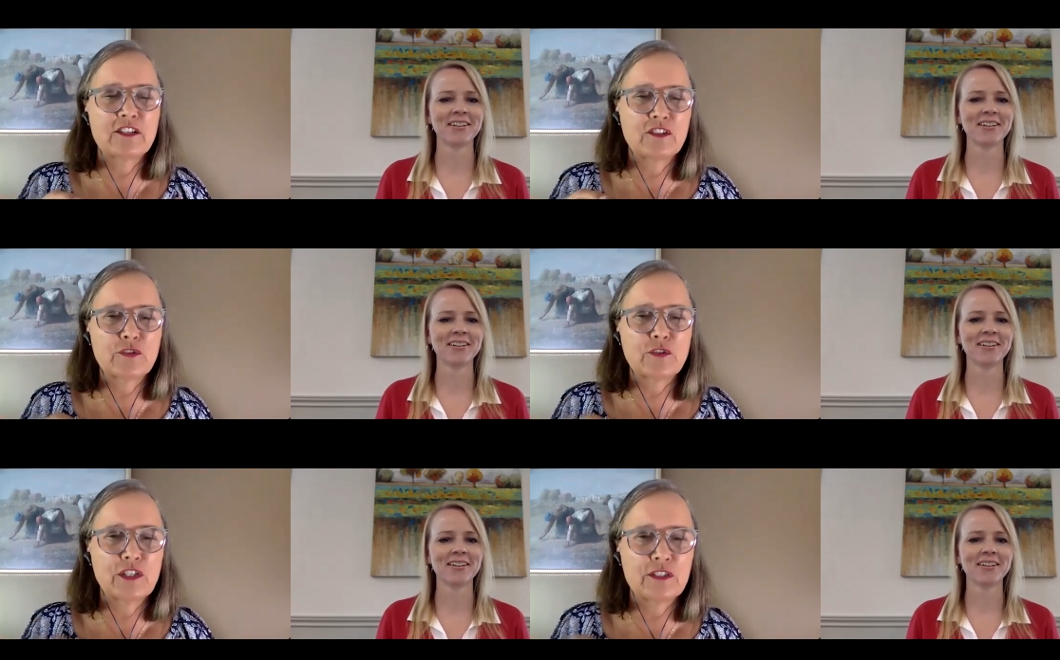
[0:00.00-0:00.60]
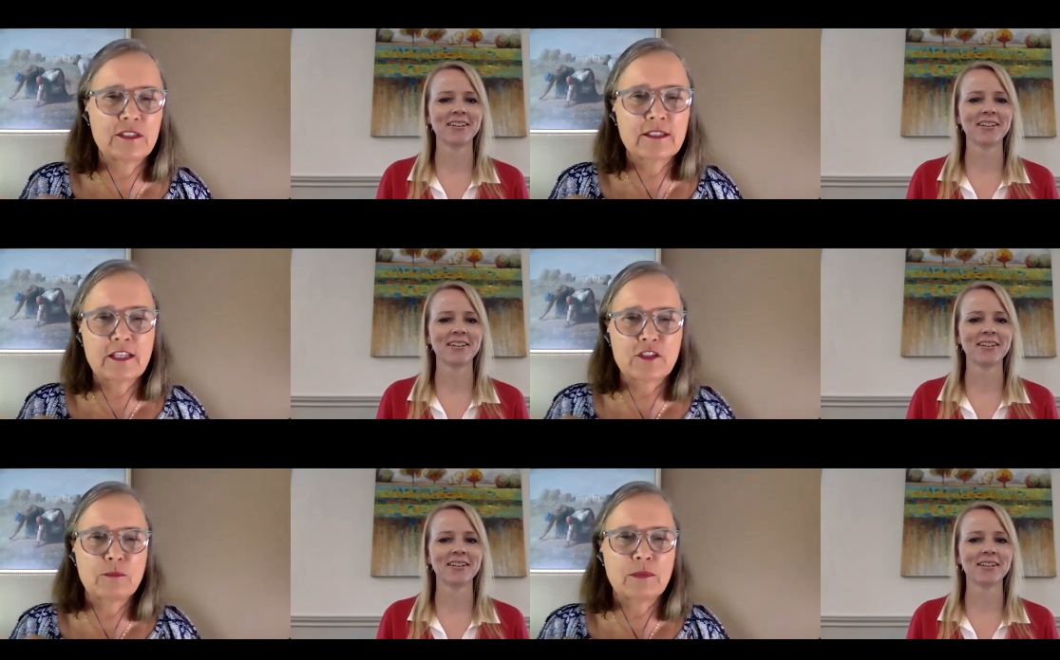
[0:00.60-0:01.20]
Speaker 1: also a good
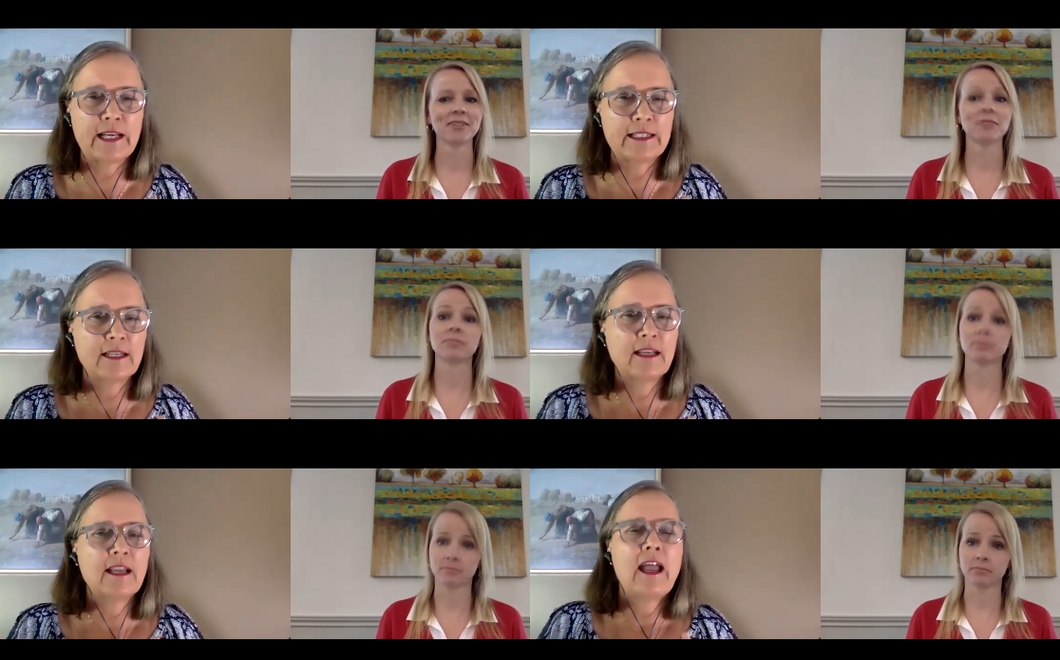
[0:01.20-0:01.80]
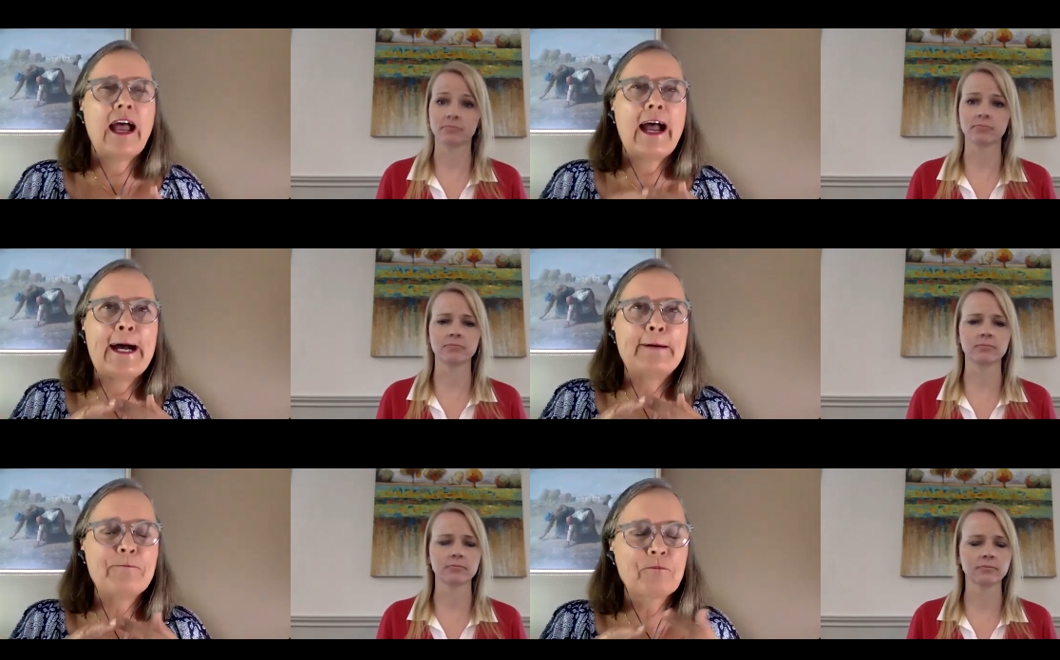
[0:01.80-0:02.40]
succession plan. Mm-hmm.
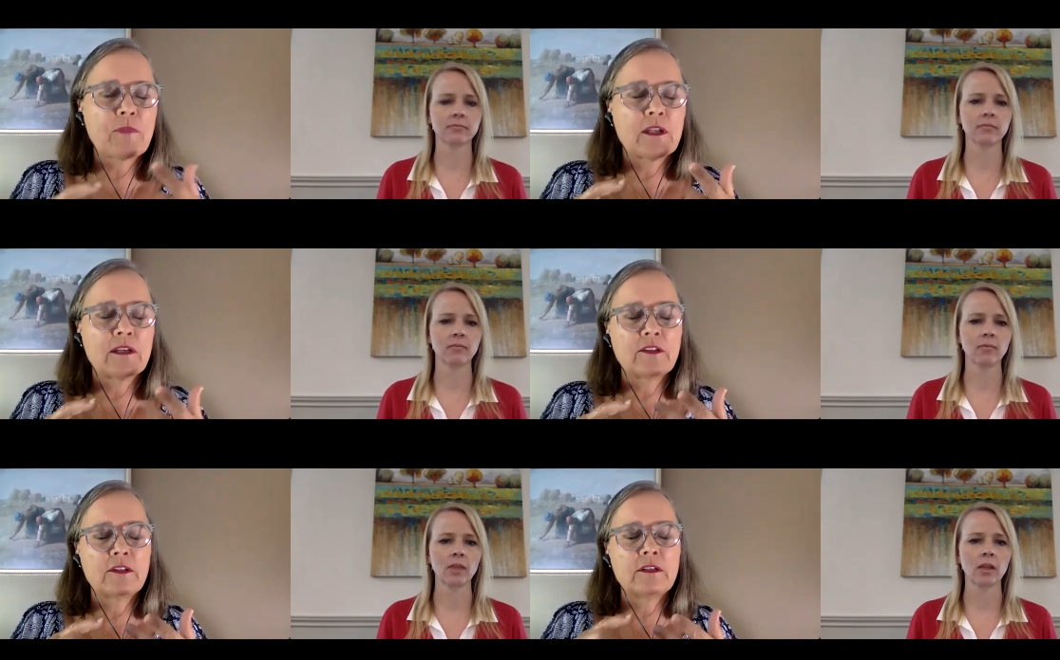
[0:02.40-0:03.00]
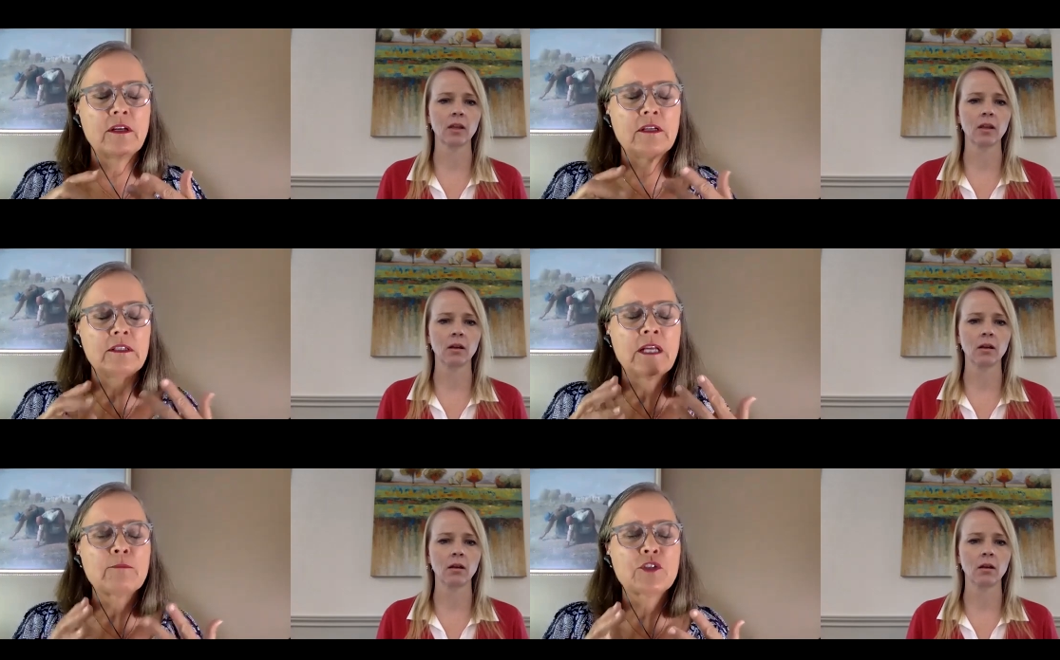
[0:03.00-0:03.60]
Um,
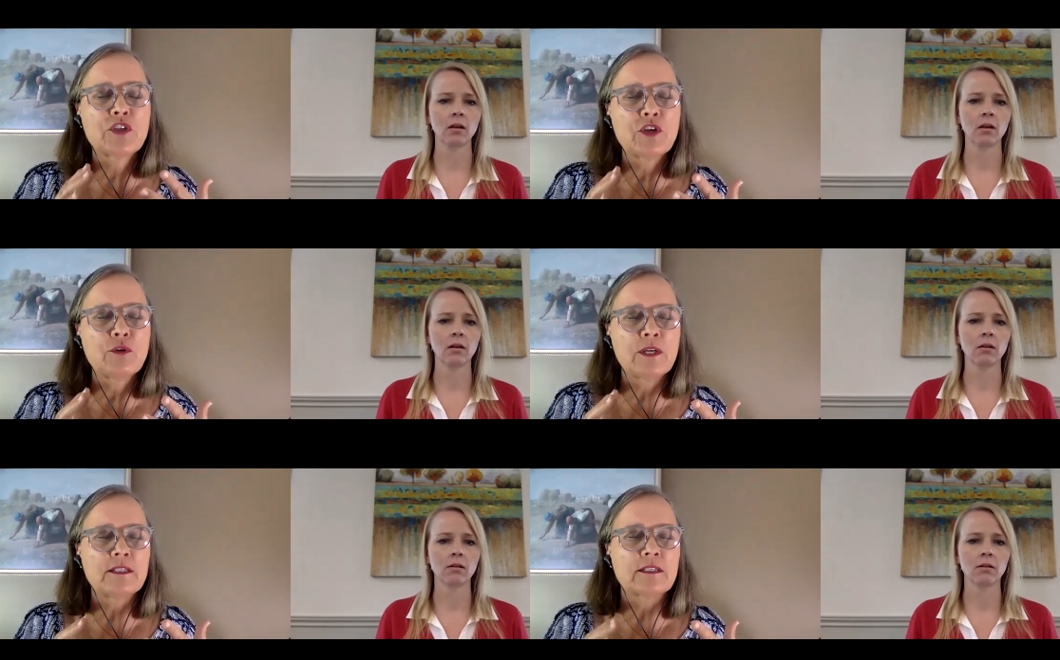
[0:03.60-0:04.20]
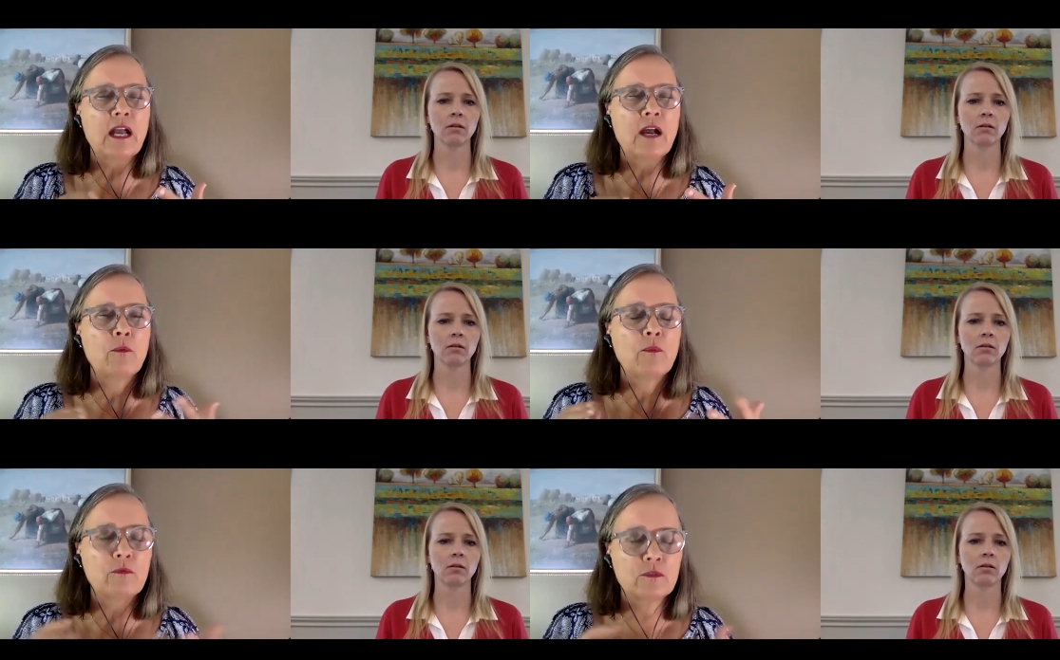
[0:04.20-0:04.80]
number two is uh,
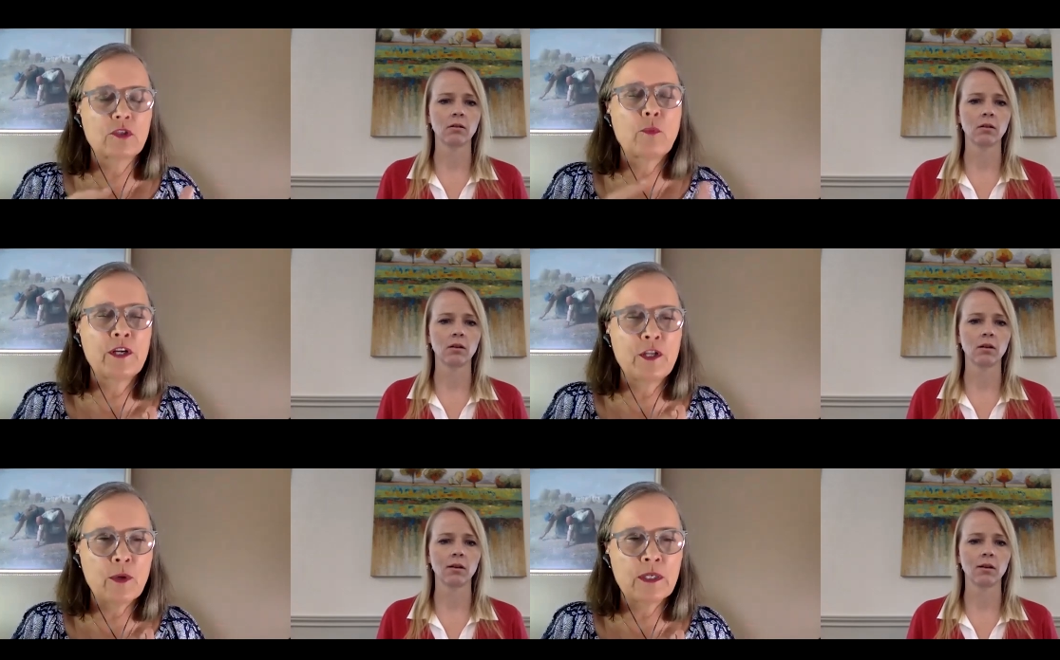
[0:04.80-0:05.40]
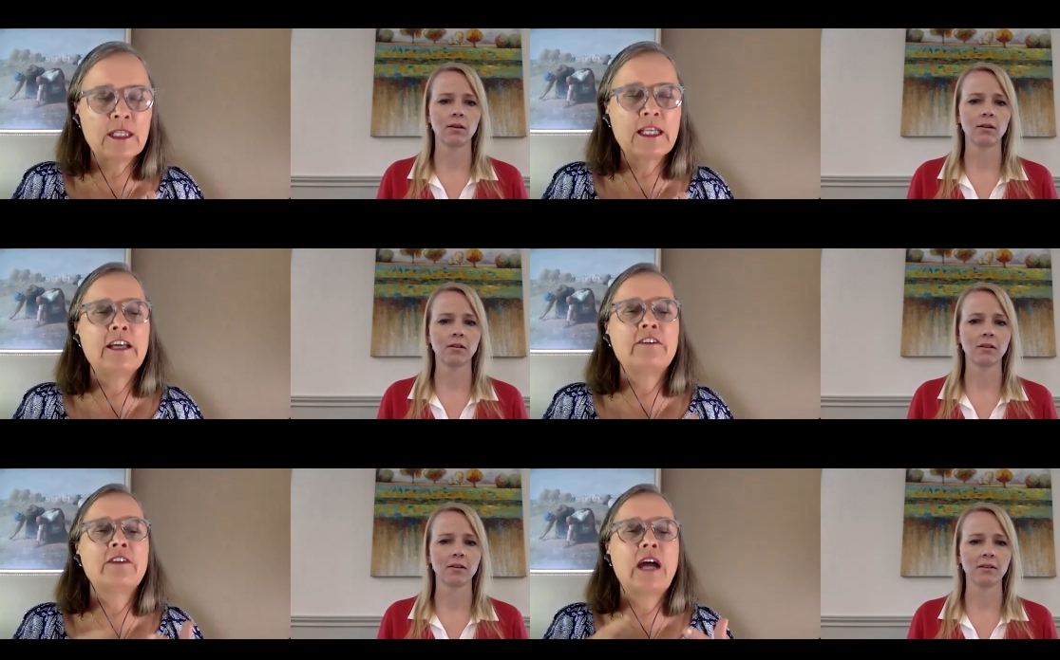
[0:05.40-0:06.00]
so where do you want to
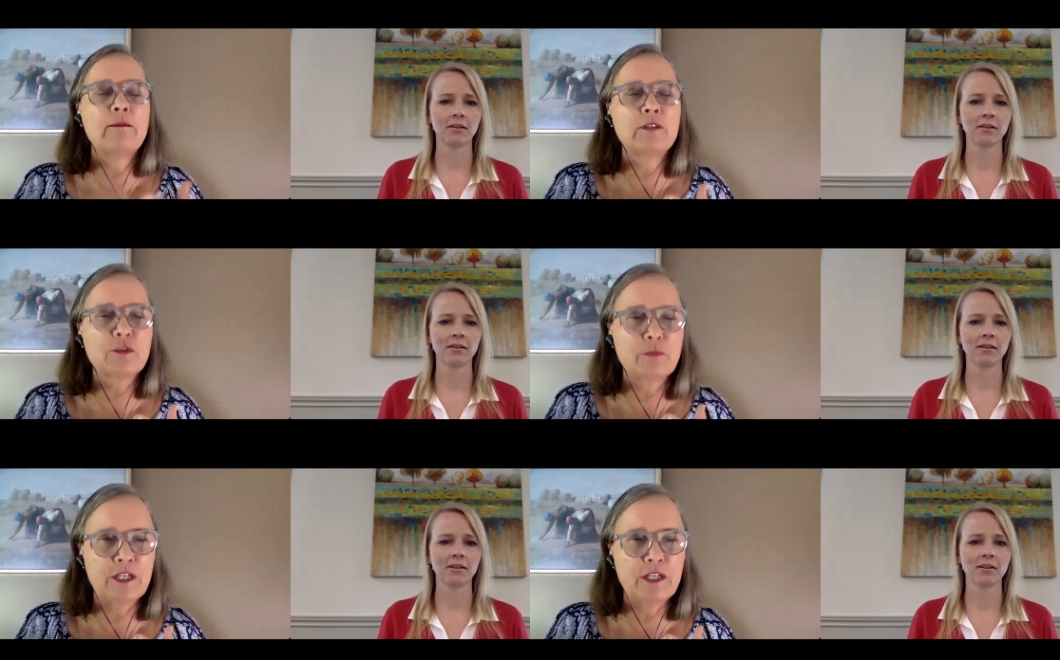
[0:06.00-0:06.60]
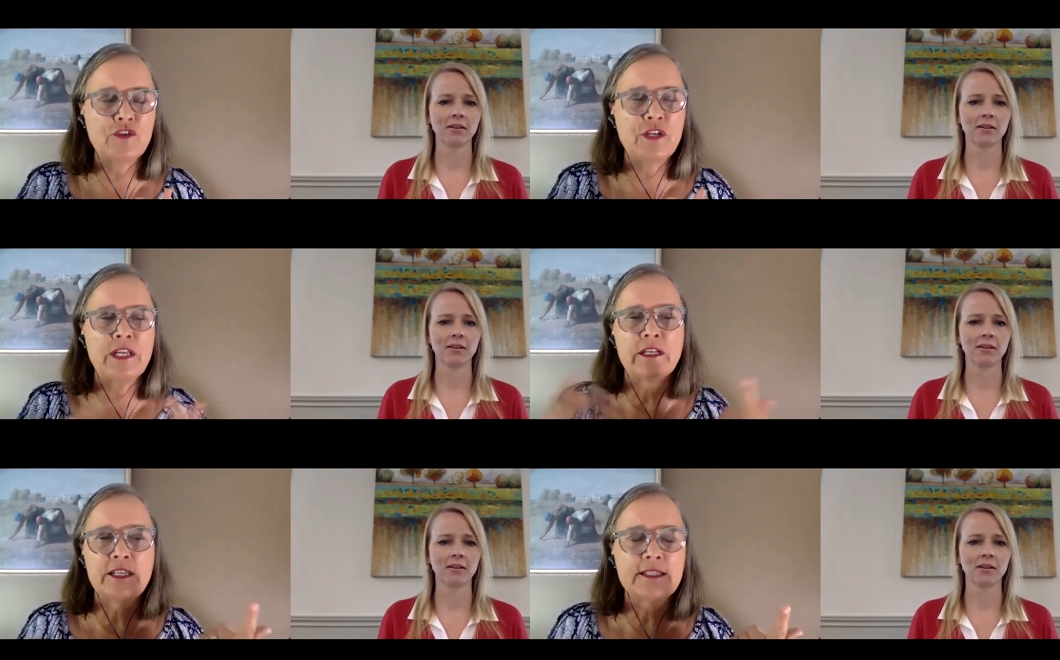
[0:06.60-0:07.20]
live? How much money do you
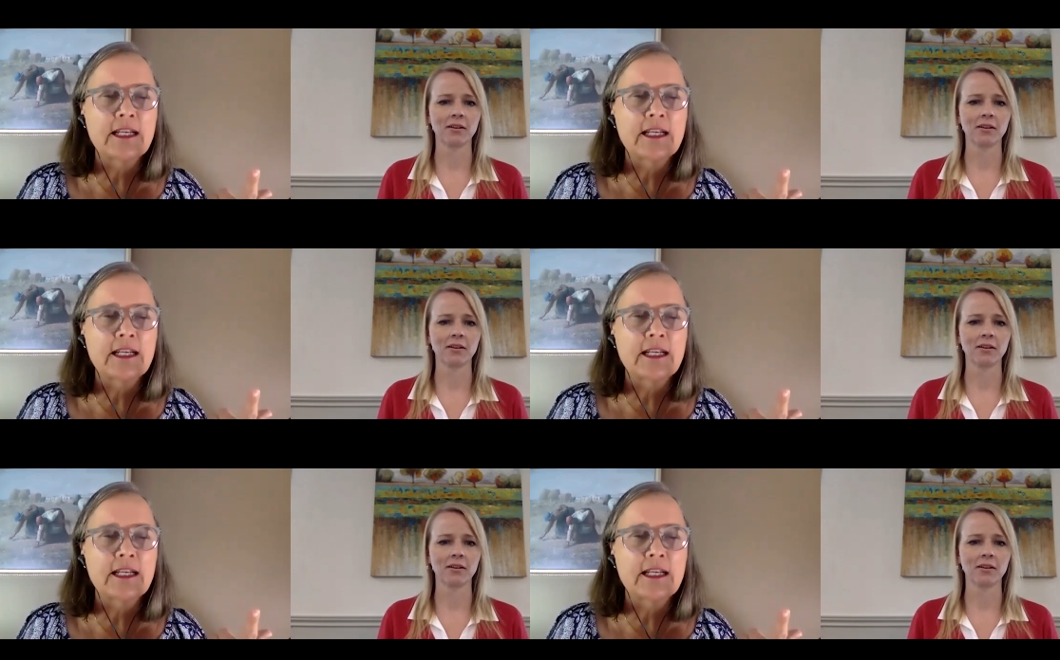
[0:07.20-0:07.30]
need? He said